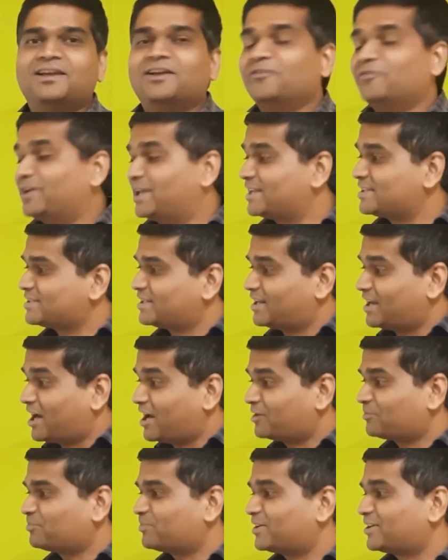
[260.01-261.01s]
Whereas in
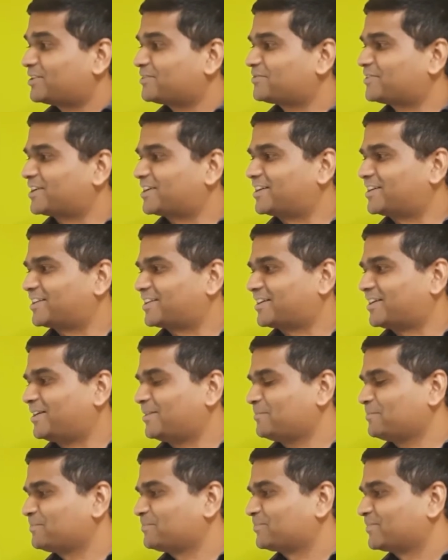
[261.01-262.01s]
north part of Karnataka,